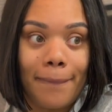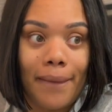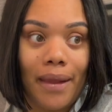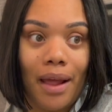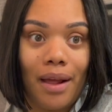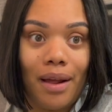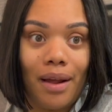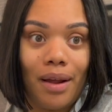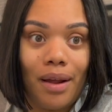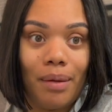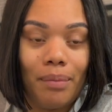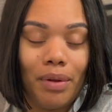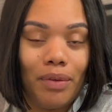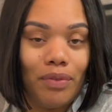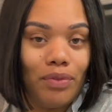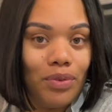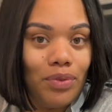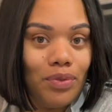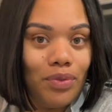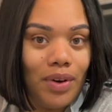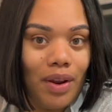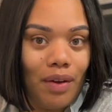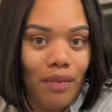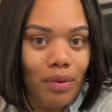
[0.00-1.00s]
Um, if
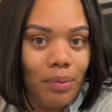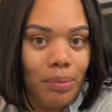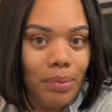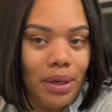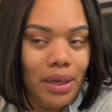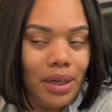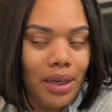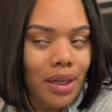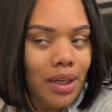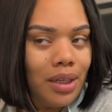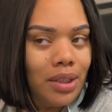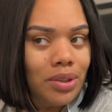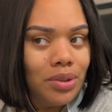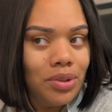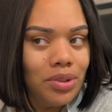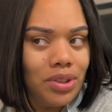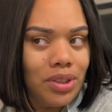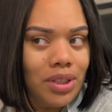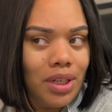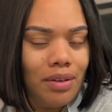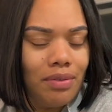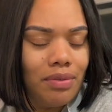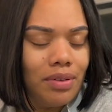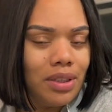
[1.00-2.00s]
you've never been there, you
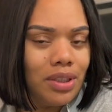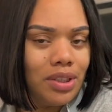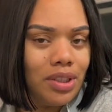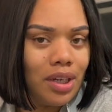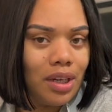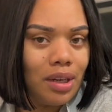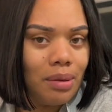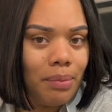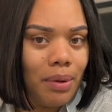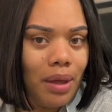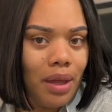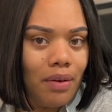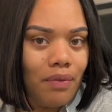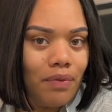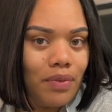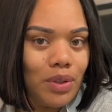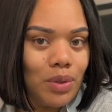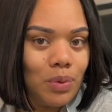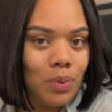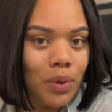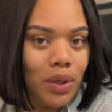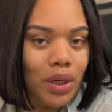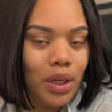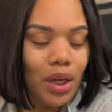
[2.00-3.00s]
should definitely check them out if
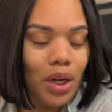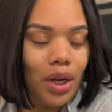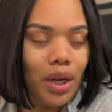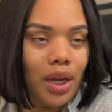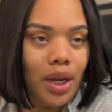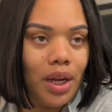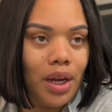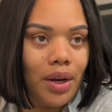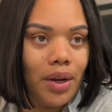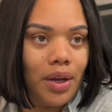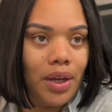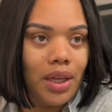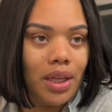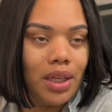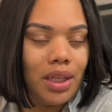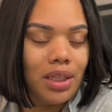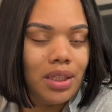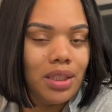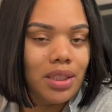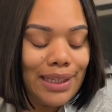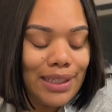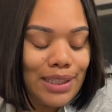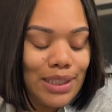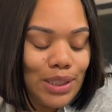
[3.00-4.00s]
it's one of your
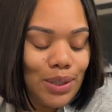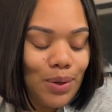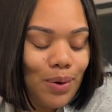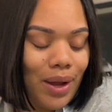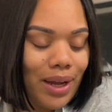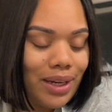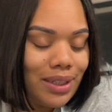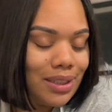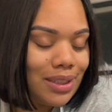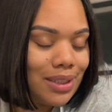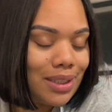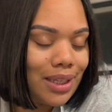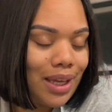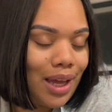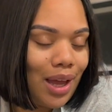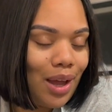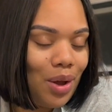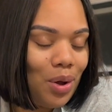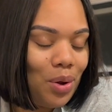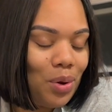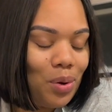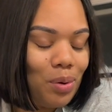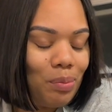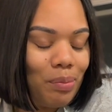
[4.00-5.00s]
areas. And so I just got
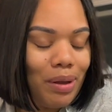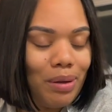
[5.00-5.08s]
home.